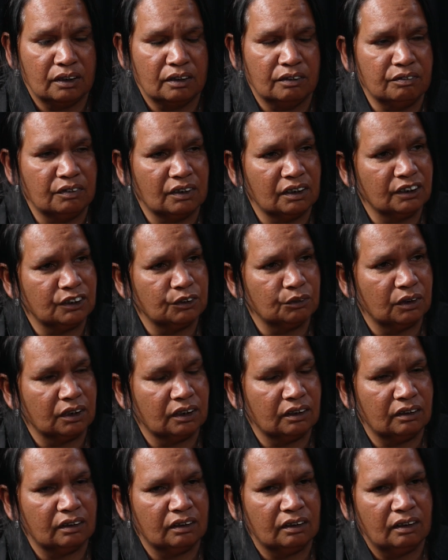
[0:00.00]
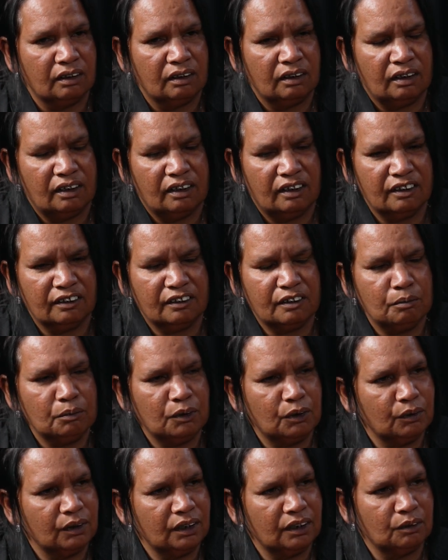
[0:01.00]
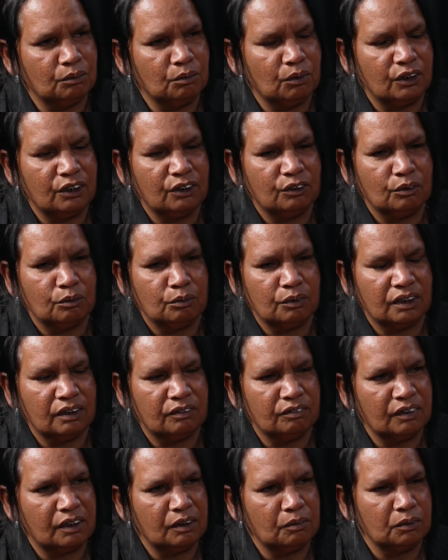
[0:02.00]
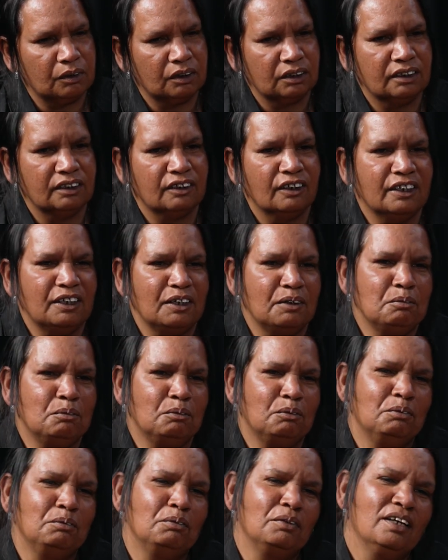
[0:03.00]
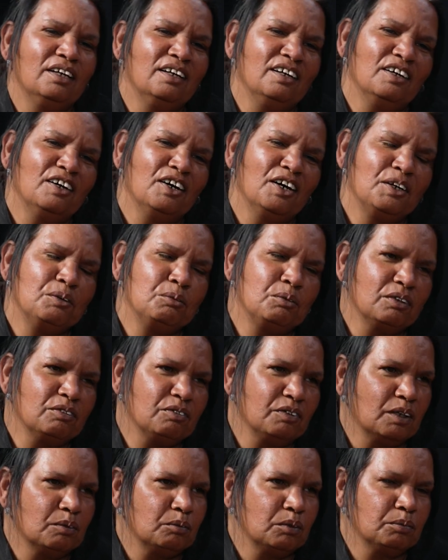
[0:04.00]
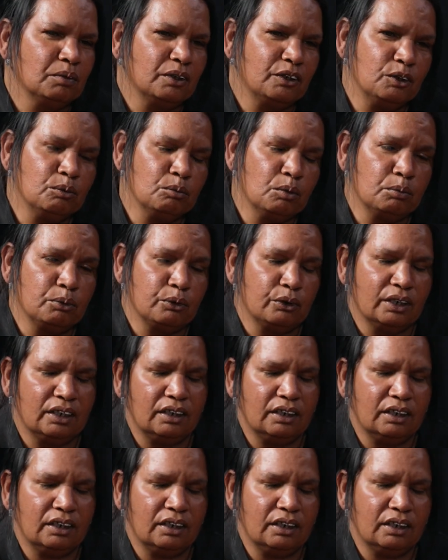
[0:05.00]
of the fellas reckoned, "How come you're here? Why are you not with your family?" I said, I am with family, but you mob are in